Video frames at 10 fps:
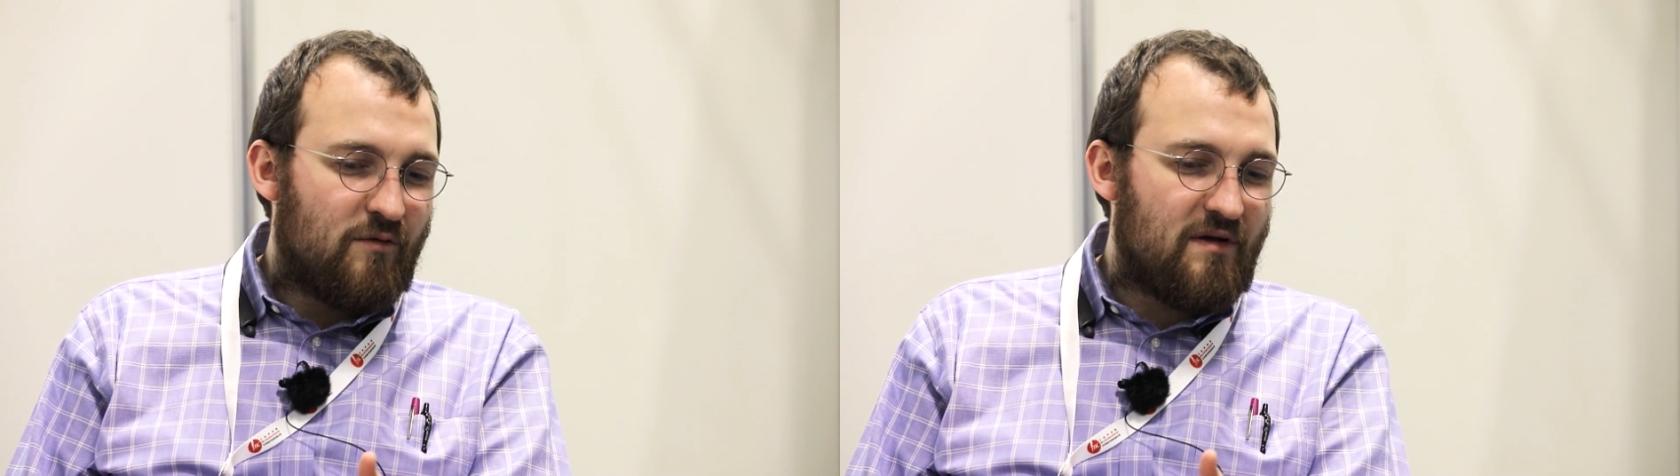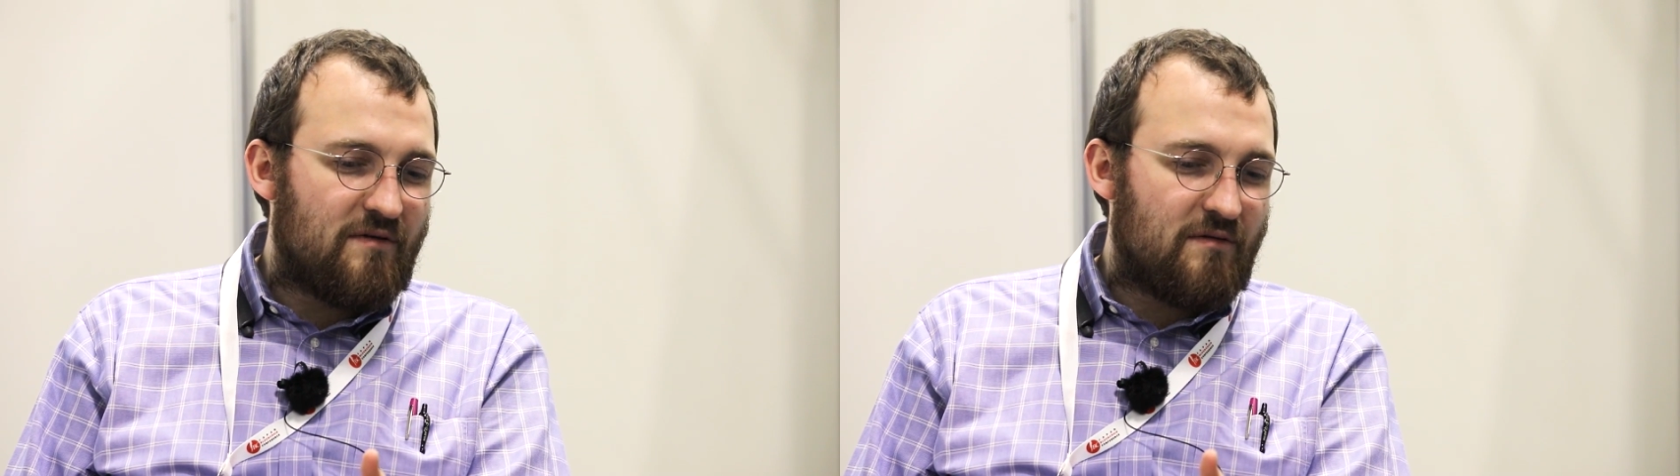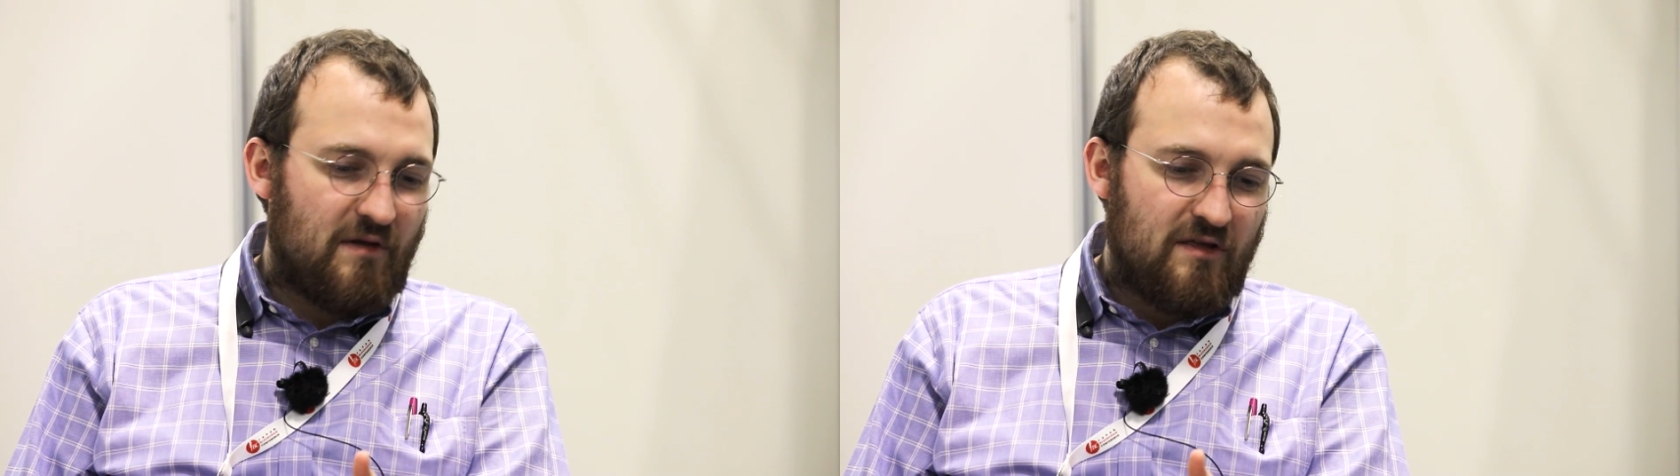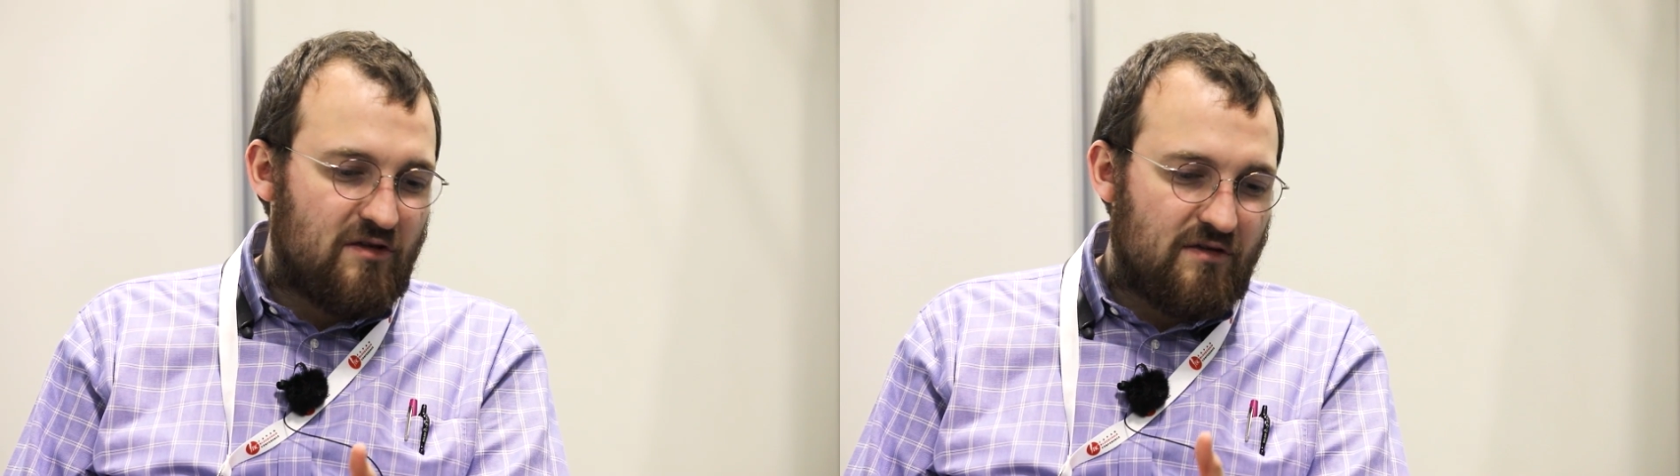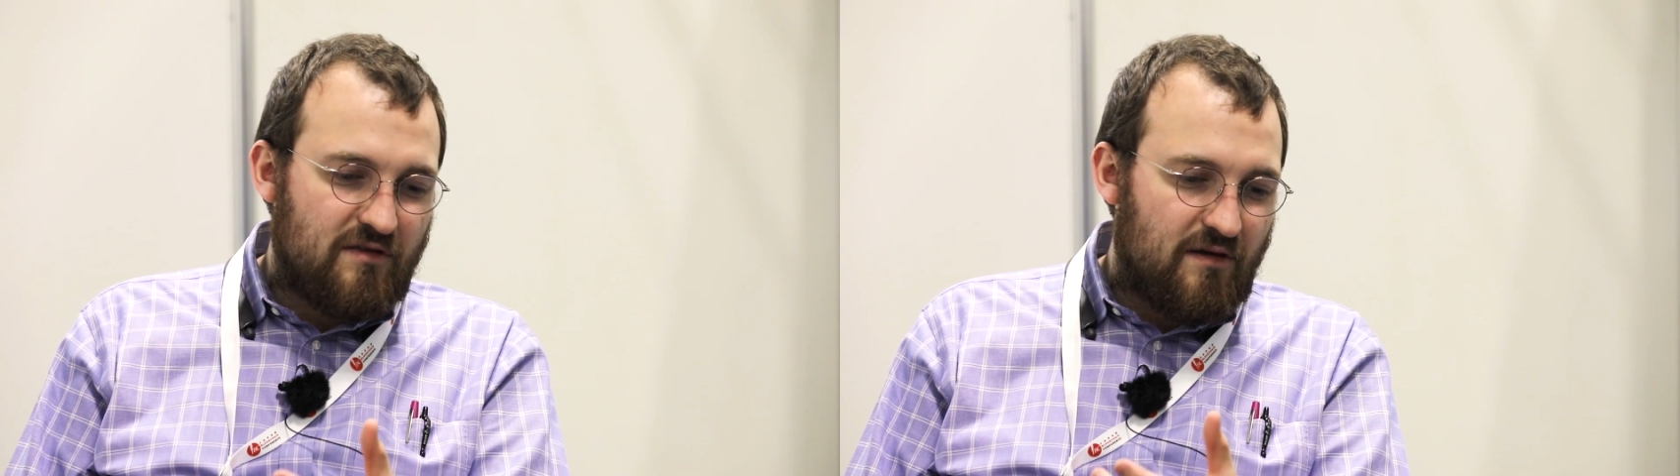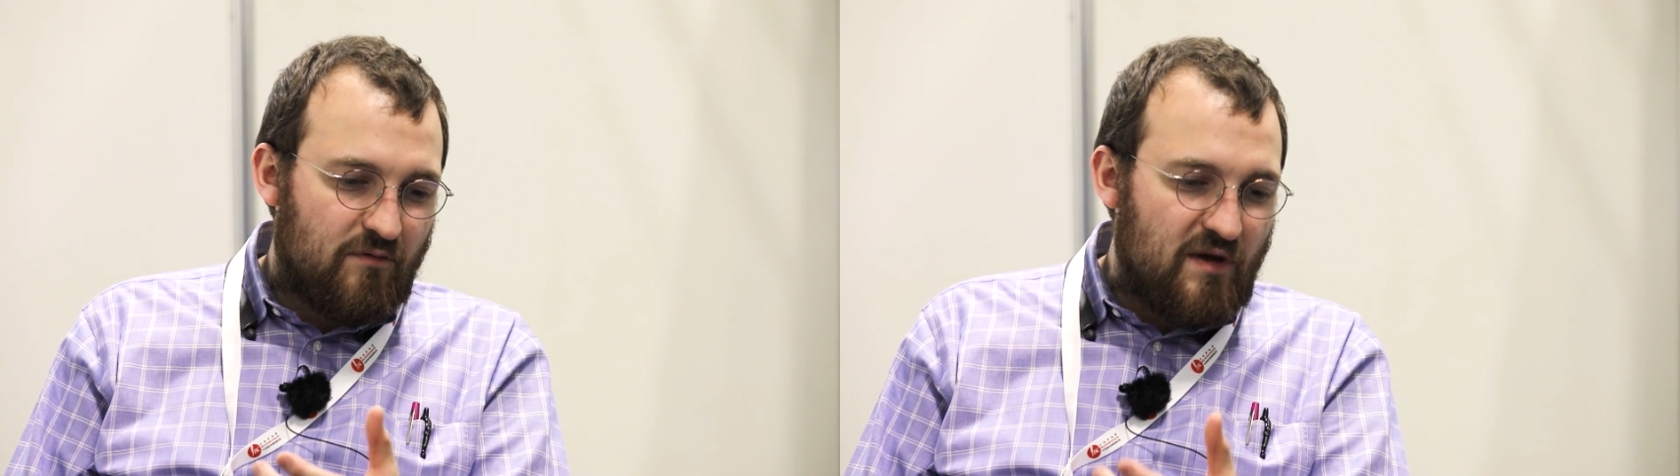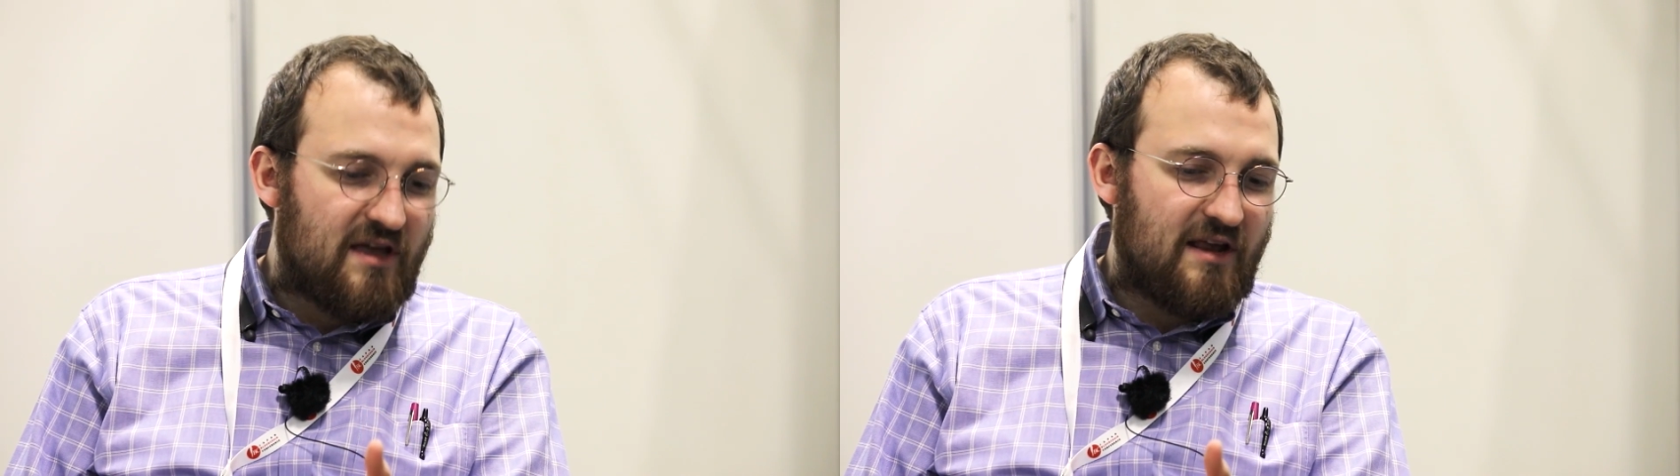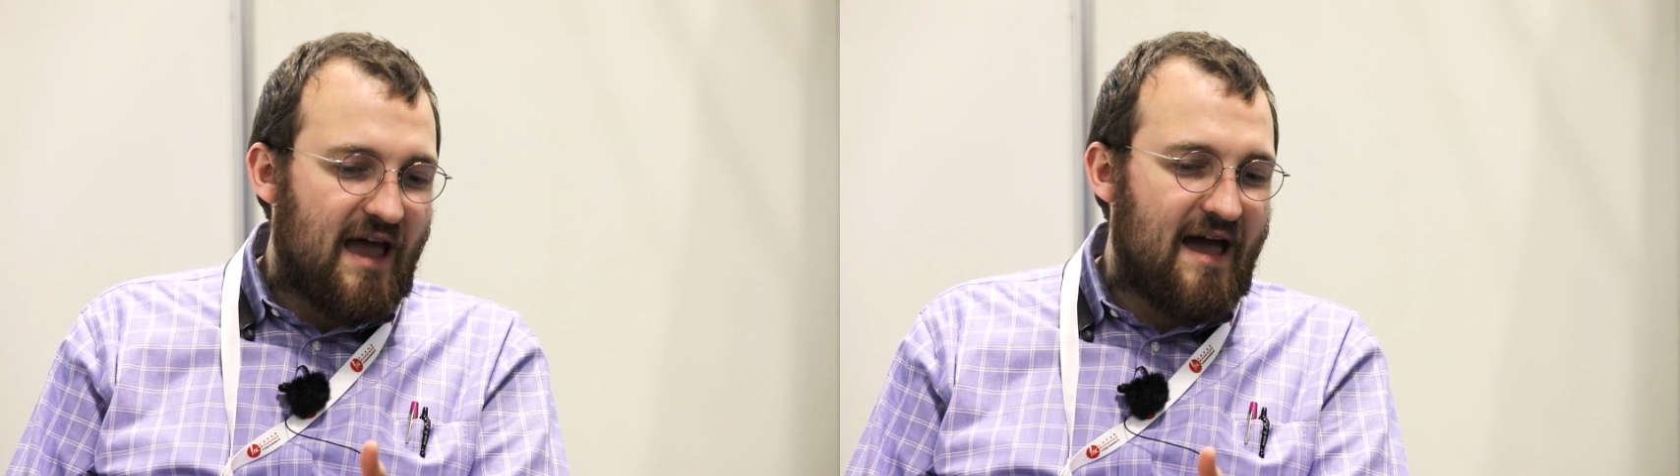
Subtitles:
we in just a week and a